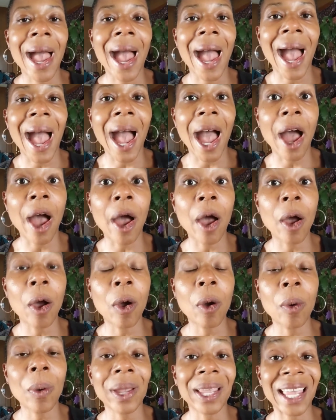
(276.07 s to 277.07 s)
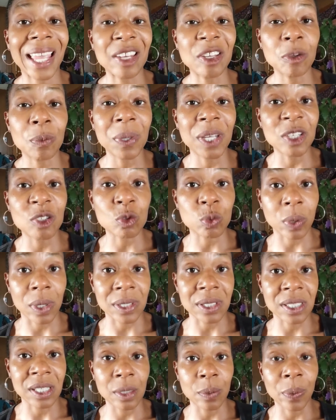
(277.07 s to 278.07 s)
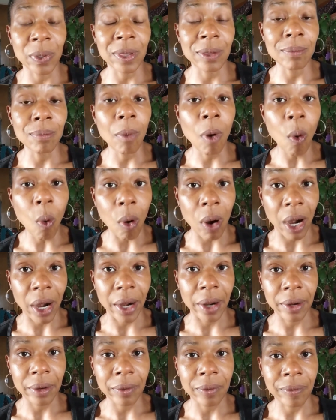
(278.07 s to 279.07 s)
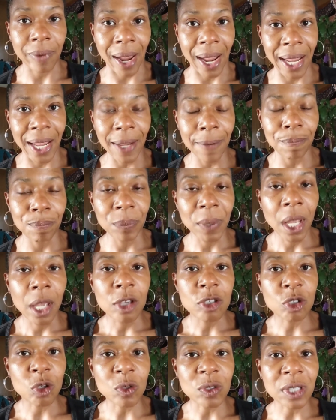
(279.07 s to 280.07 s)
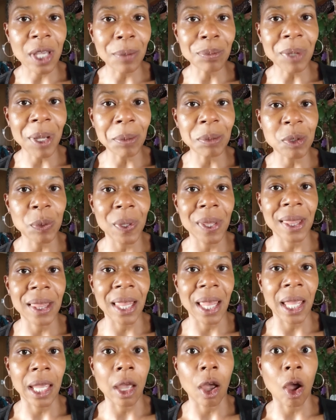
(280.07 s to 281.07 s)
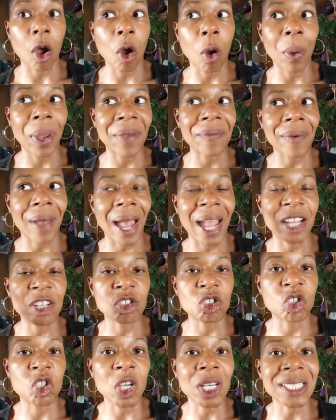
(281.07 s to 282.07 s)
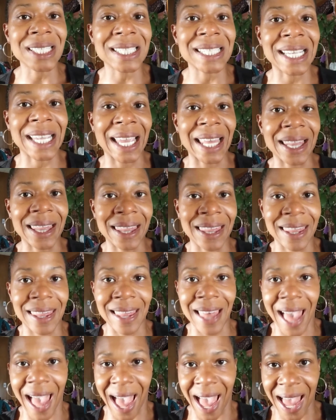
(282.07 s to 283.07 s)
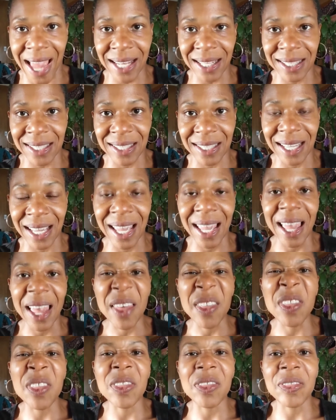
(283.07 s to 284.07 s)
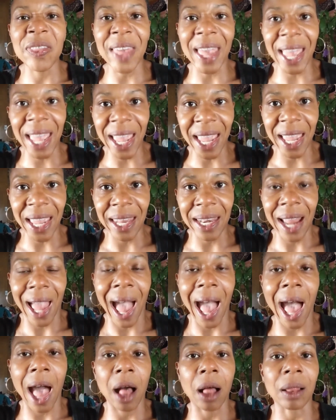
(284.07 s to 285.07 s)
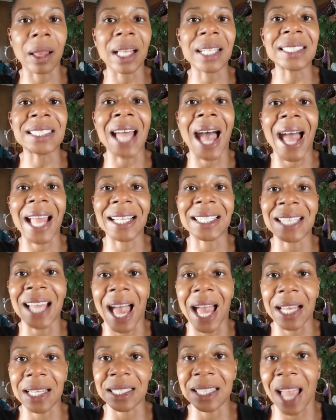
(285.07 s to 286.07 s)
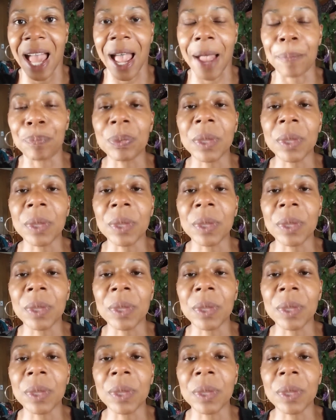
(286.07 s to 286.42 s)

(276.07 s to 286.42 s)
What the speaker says: how can you be trusted with more, right? So sometimes we think, oh, if I just get that, then I'll dot, dot, dot.